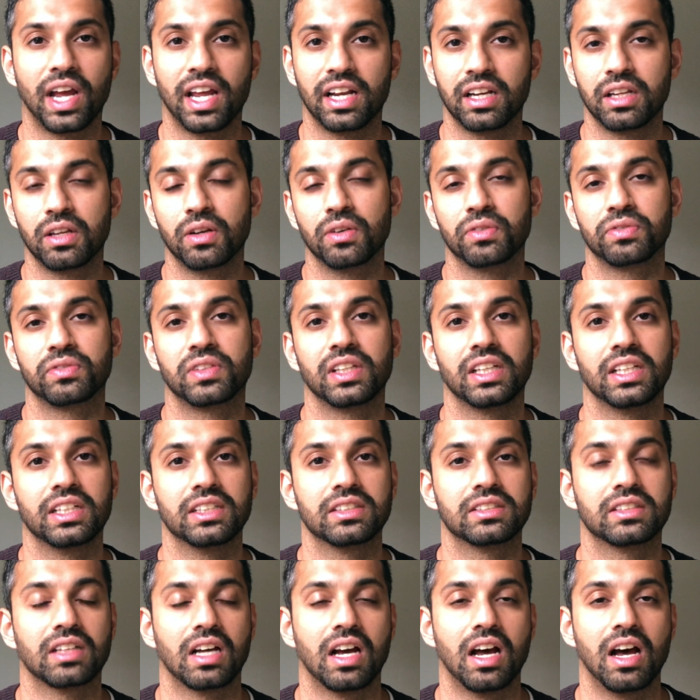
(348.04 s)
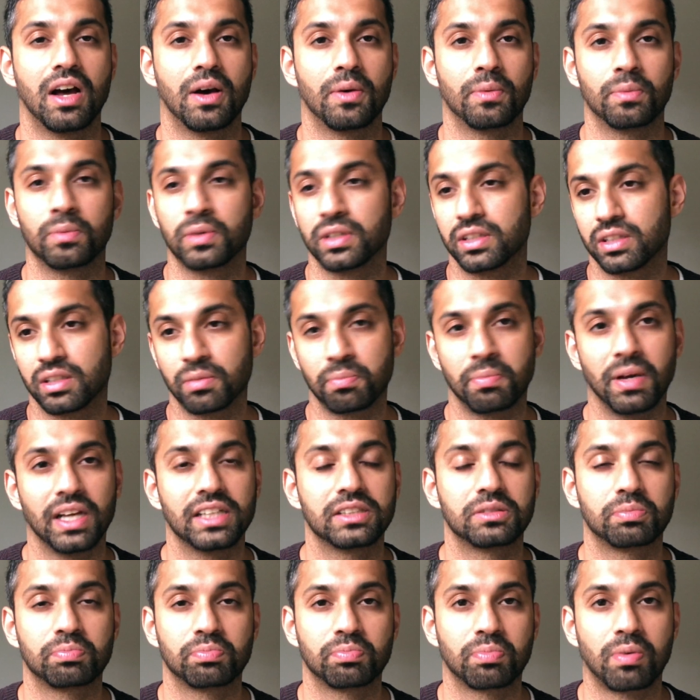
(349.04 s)
any of these with the
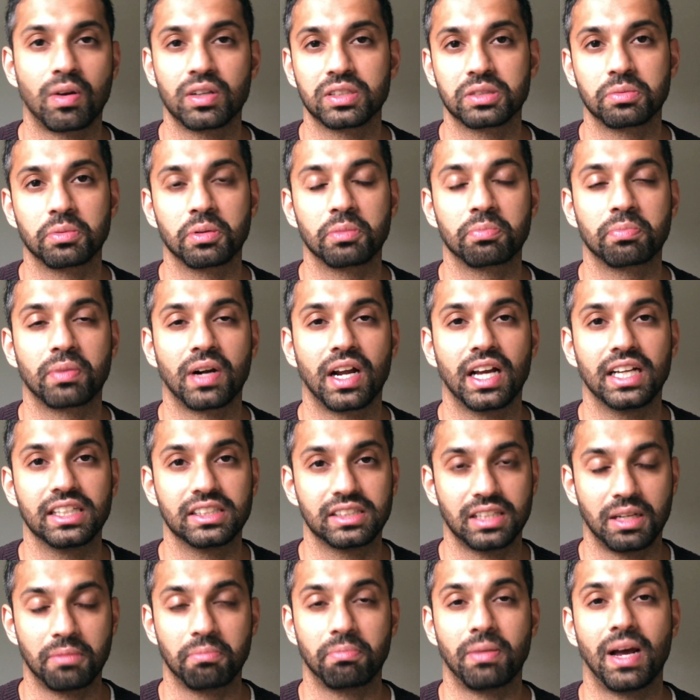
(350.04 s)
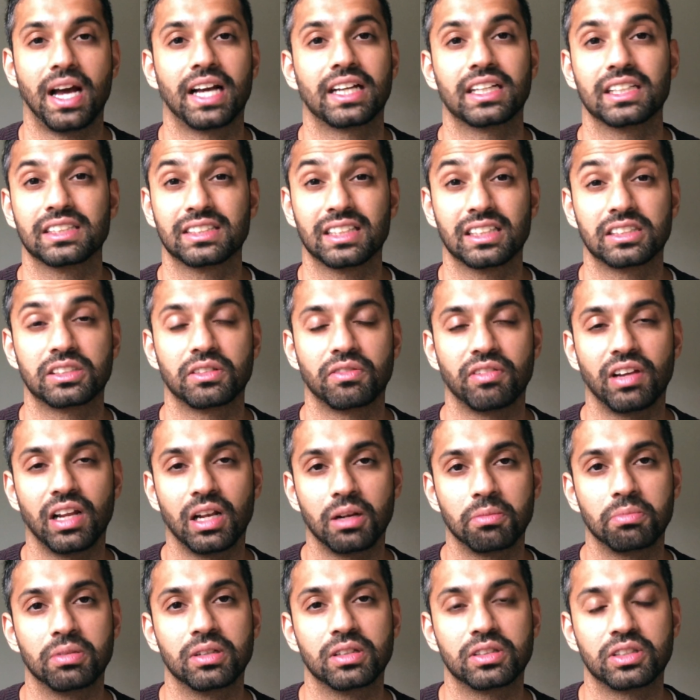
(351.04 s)
best possible price and package that's
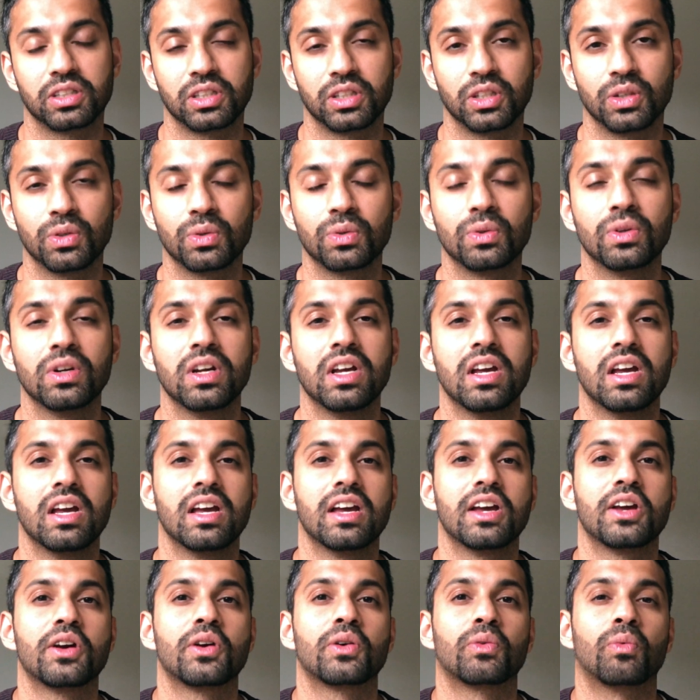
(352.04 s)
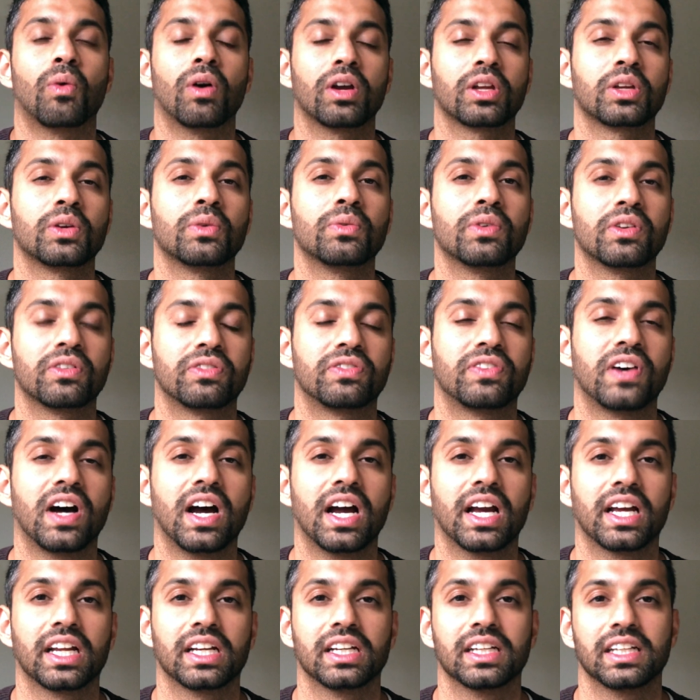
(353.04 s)
available to you, what you will
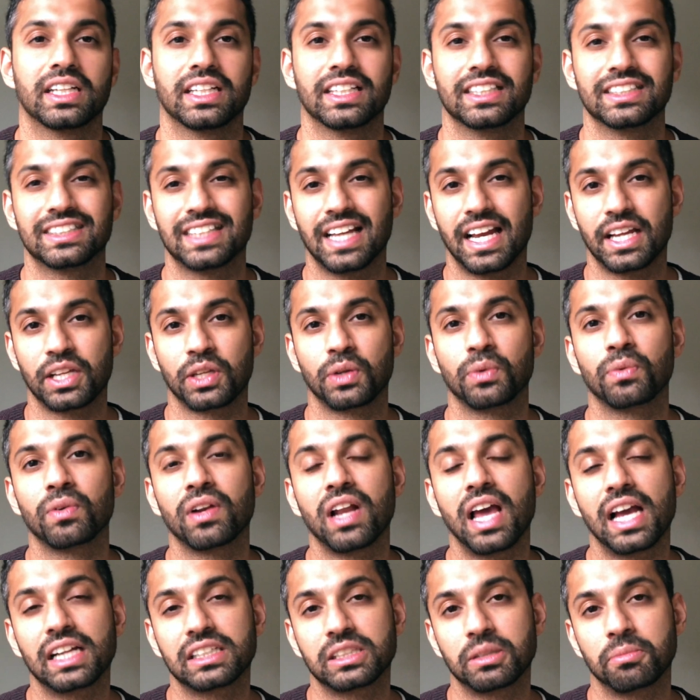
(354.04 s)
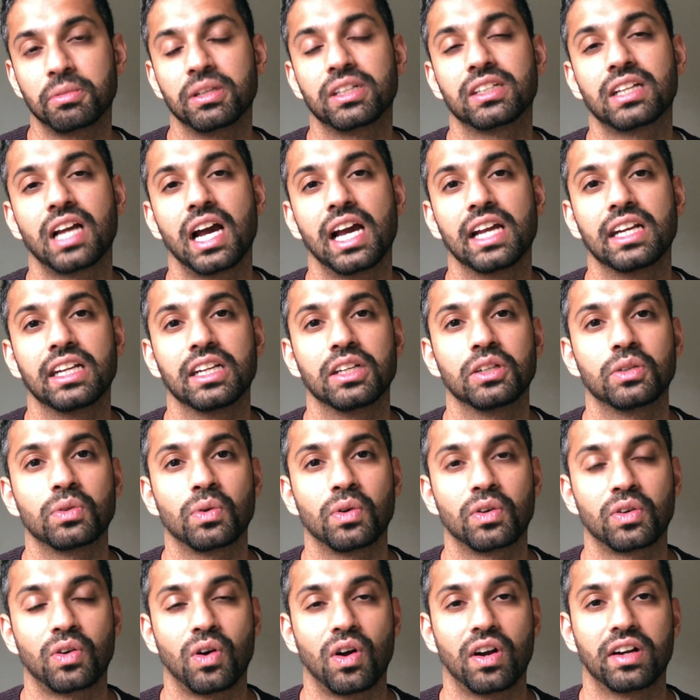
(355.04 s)
find is that you will actually be tied into
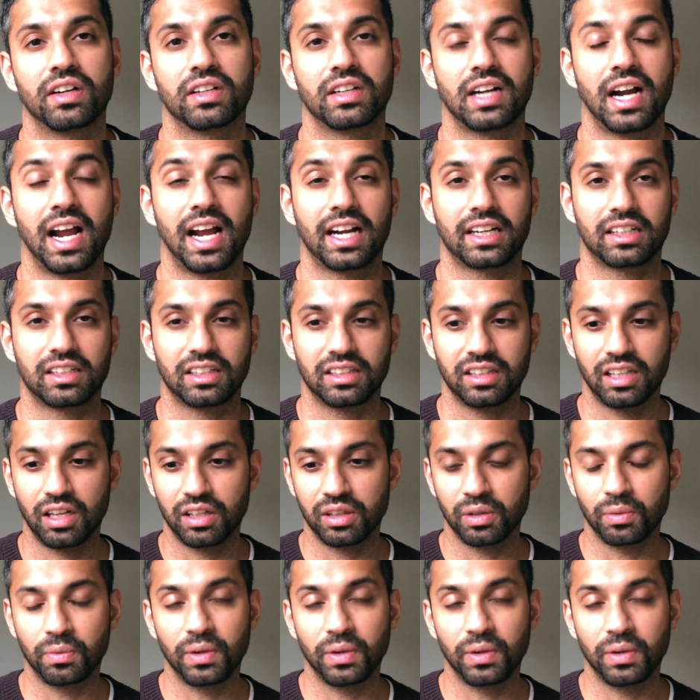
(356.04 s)
a contract. Now, the